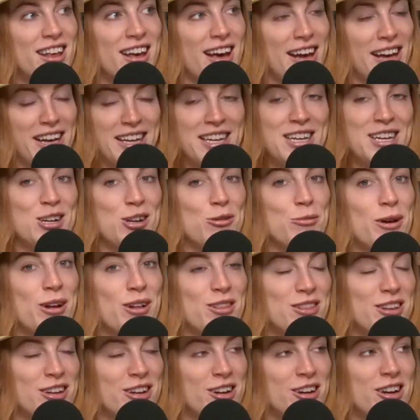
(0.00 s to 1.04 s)
I can hear him
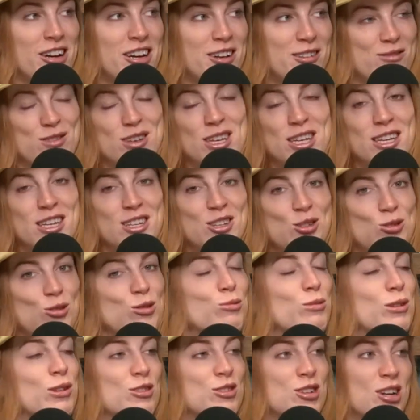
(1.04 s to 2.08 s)
out there. And if he knew that
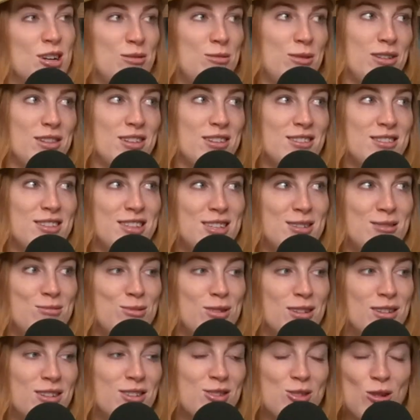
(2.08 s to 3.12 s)
we were talking about this,
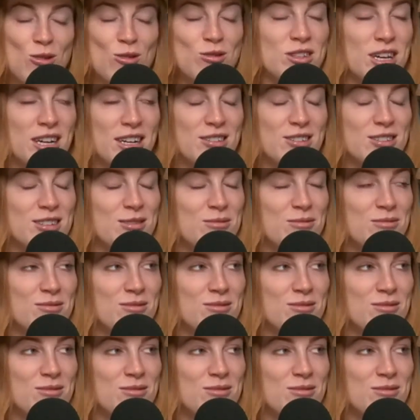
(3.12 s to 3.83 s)
don't text him.